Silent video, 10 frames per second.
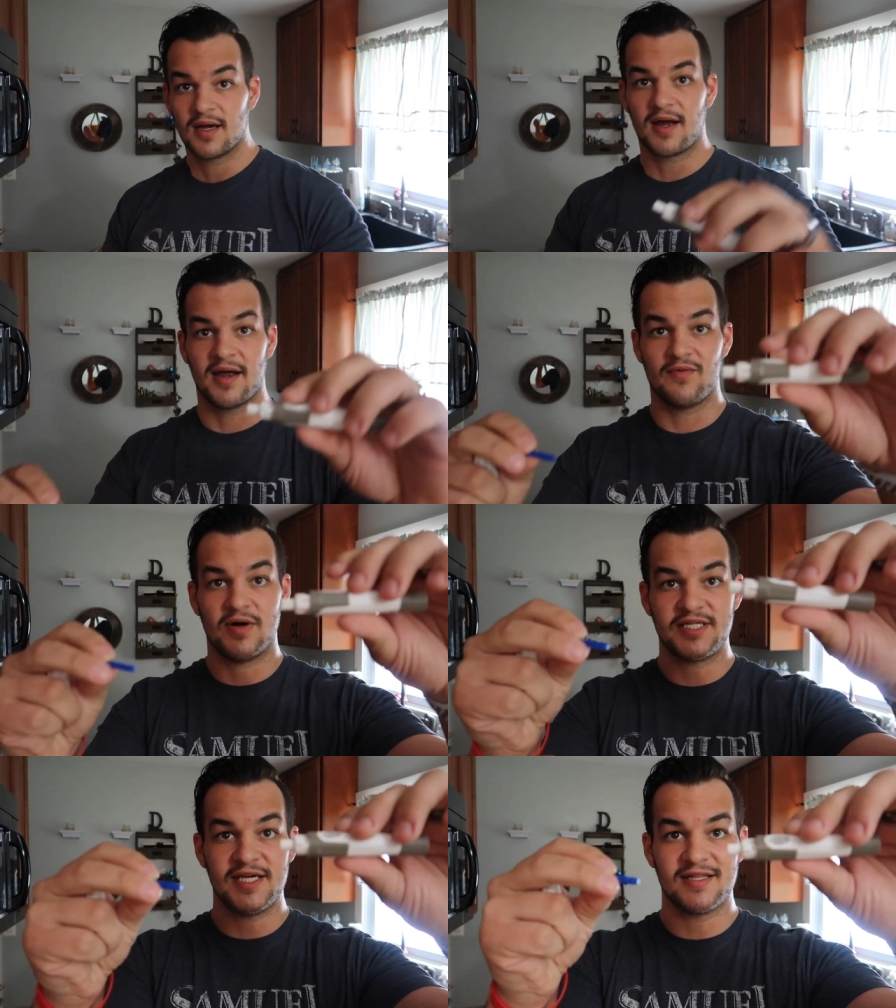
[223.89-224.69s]
Alright,
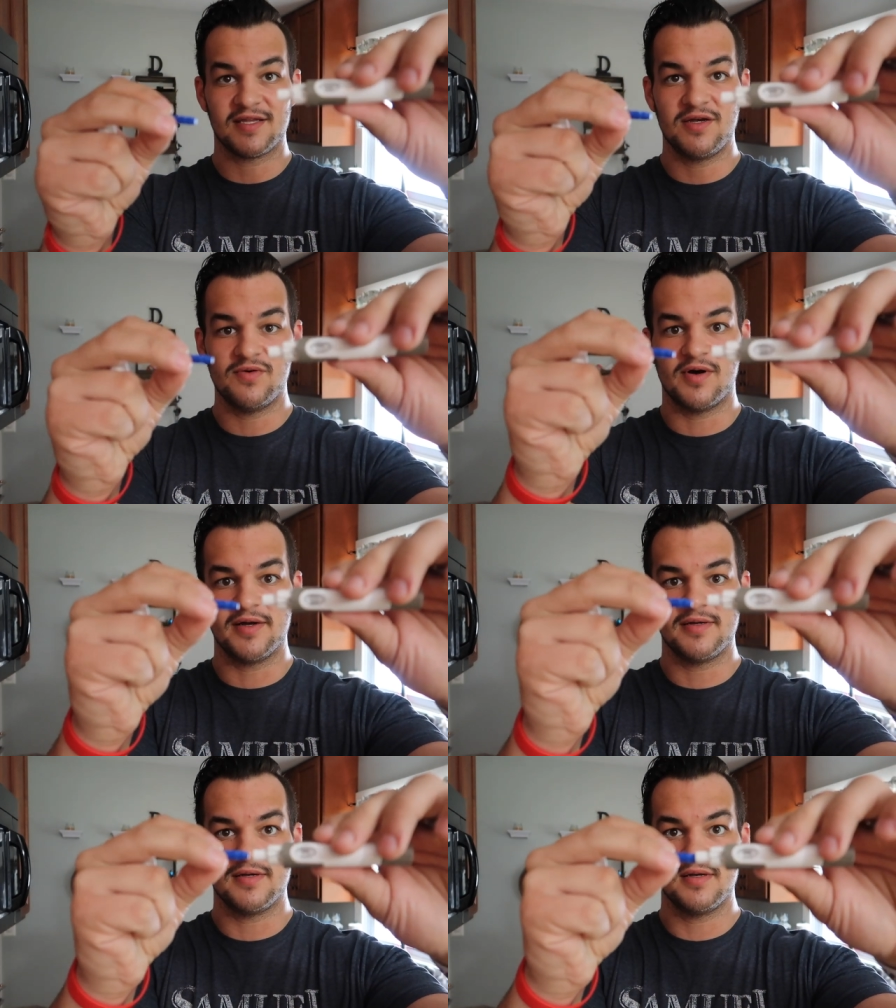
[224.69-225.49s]
once you get the new
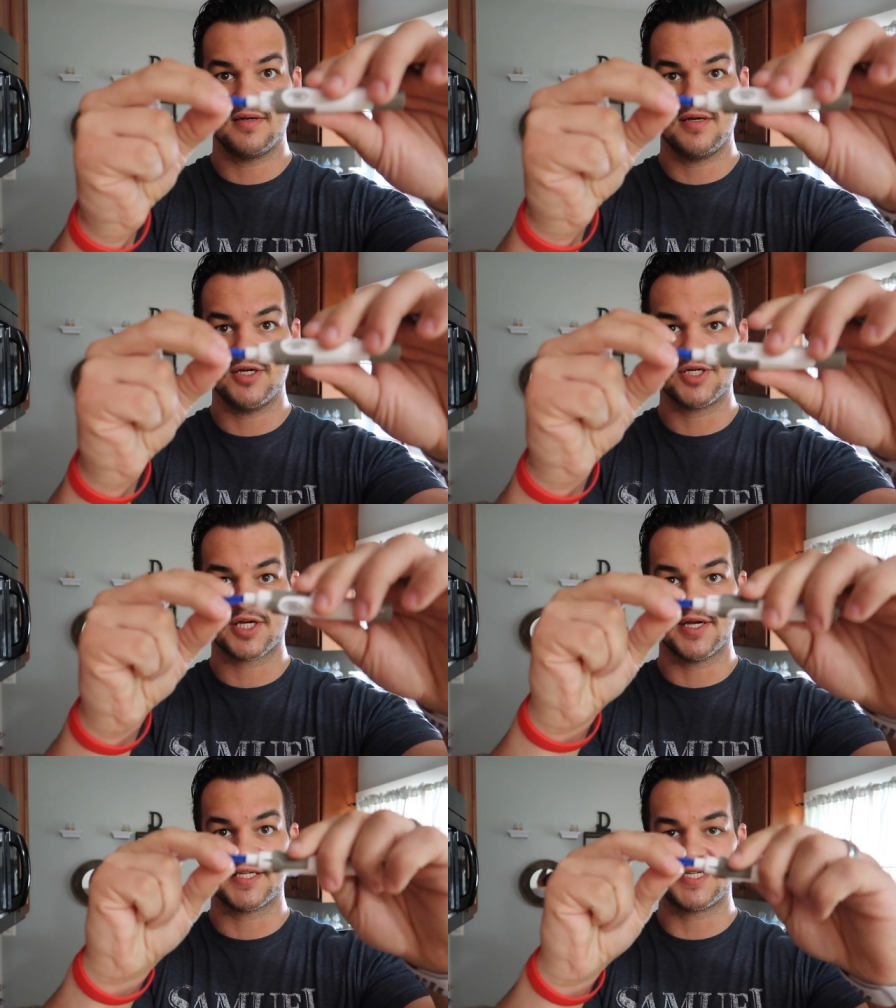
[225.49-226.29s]
one, you're just
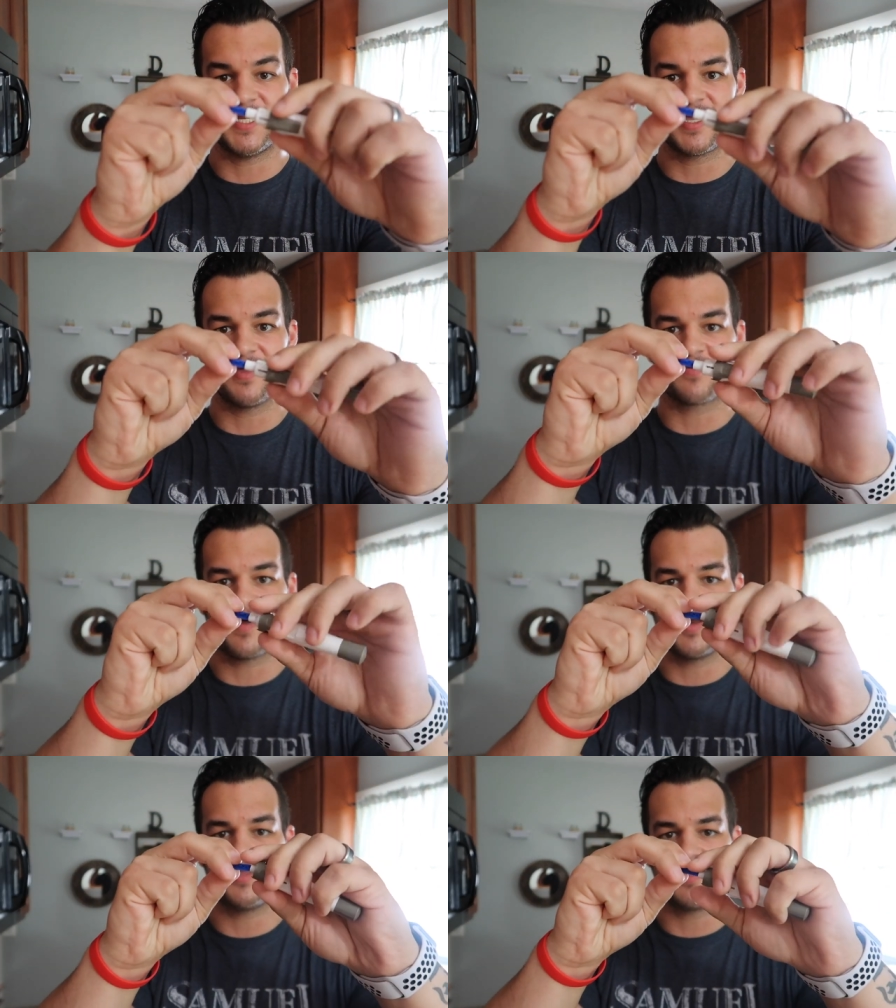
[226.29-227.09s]
going to stick it
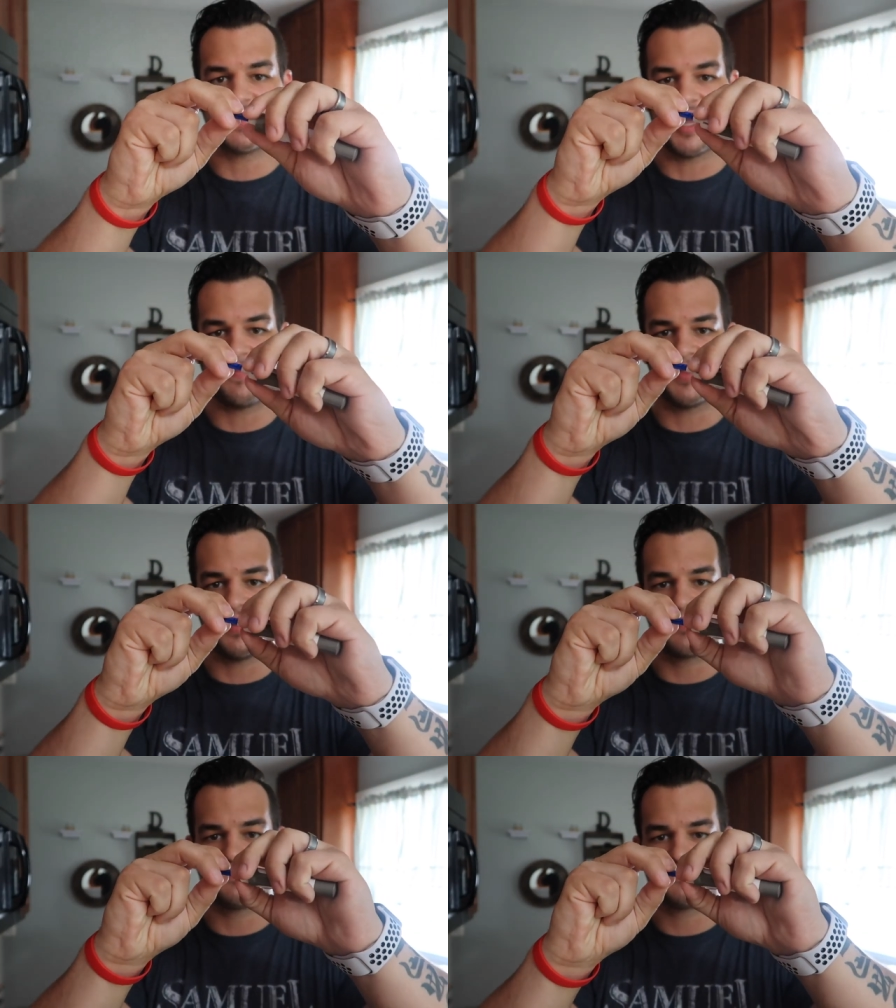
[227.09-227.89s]
right in the top
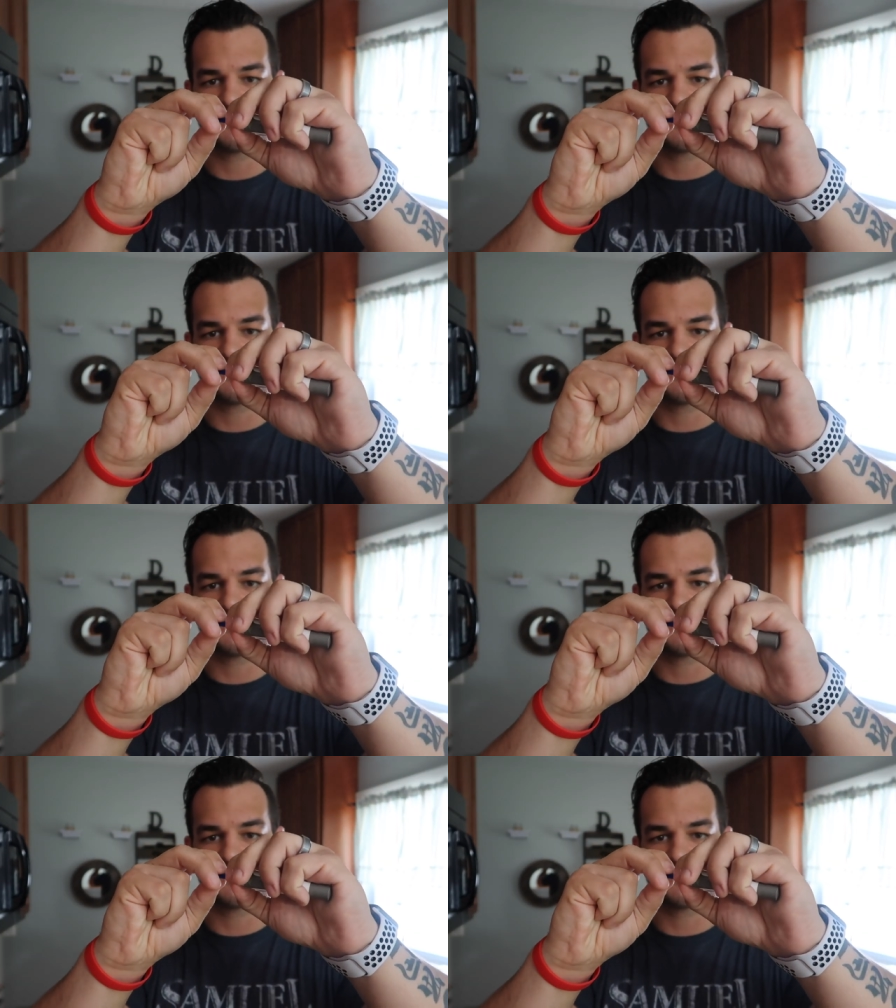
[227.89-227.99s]
there.